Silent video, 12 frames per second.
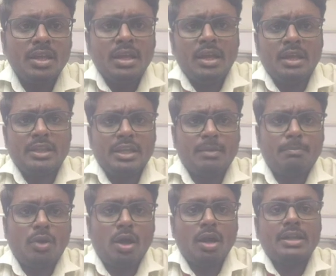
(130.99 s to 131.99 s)
The
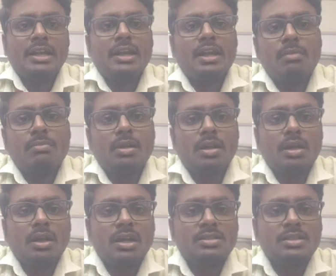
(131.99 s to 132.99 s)
block diagram
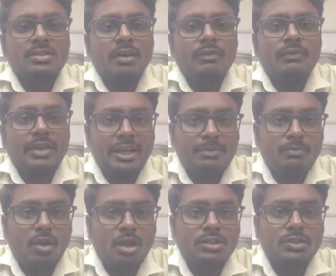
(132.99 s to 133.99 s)
consists of 8
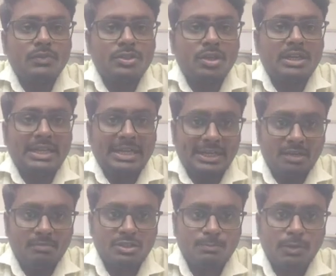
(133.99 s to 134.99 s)
blocks, which are data bus
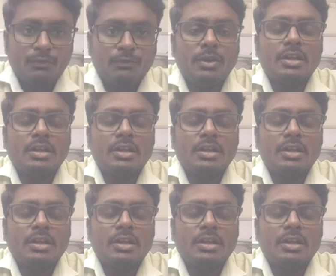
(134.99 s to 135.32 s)
buffer,